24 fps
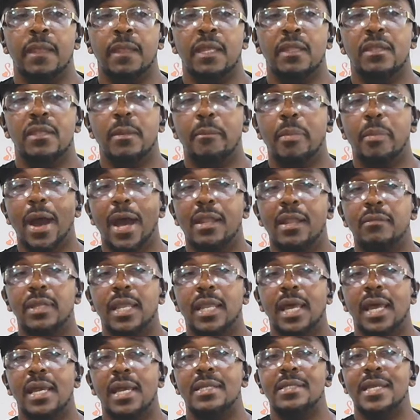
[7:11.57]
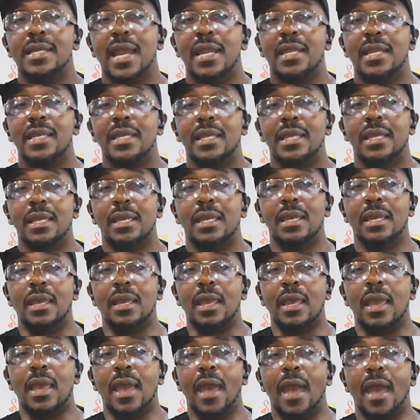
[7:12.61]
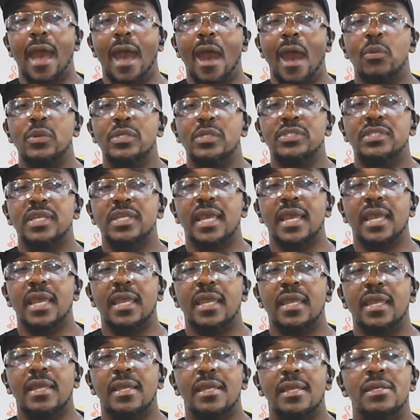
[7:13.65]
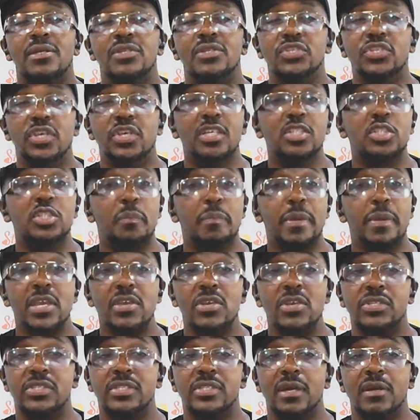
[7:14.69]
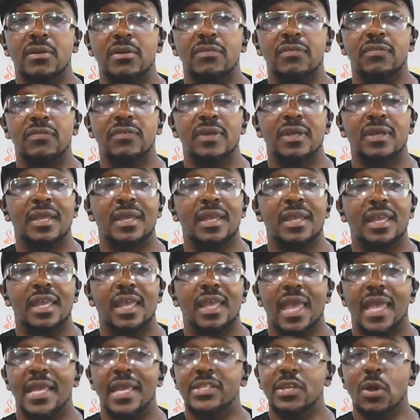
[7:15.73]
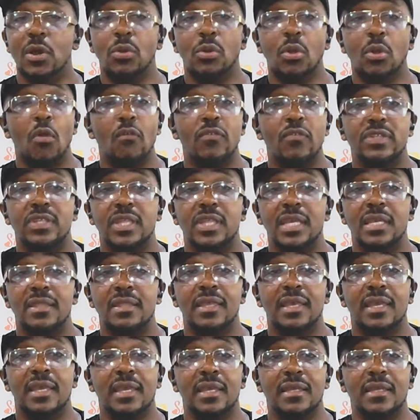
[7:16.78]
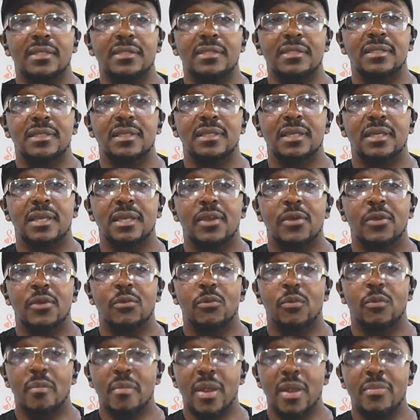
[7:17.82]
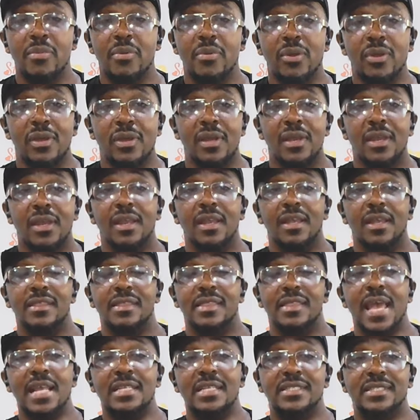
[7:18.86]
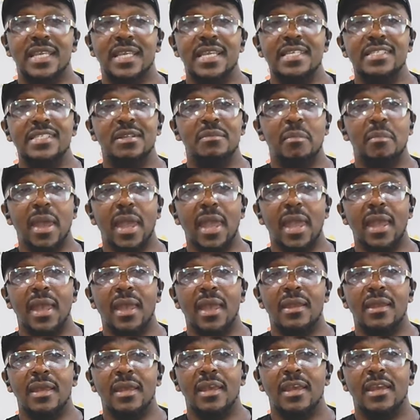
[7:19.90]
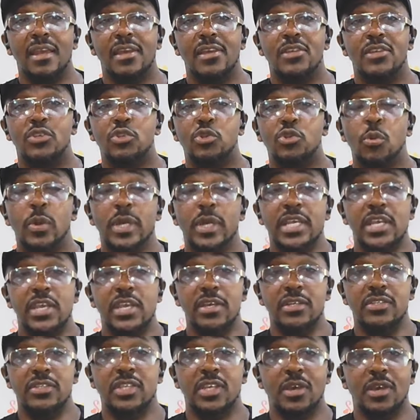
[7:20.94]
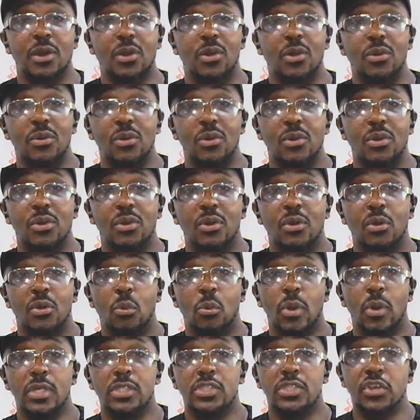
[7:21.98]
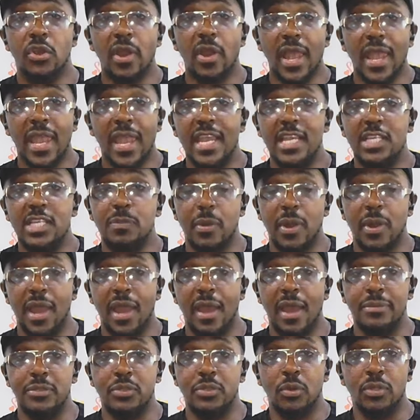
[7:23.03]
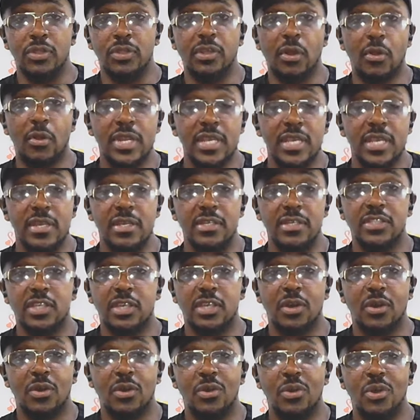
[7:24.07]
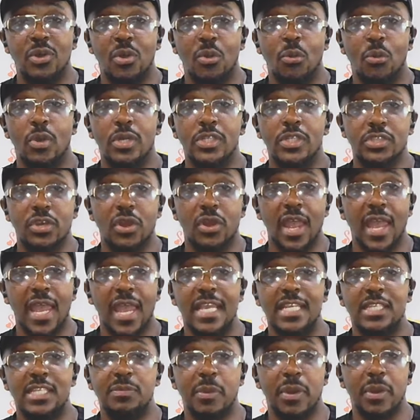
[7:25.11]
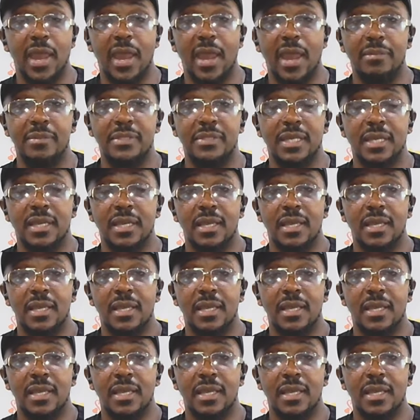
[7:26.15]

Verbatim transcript: The bottom line, Danny, I would say just be yourself and don't overthink things. Remember, that seasoned man twenty years ago was your age perhaps, or thirty years ago was your age perhaps.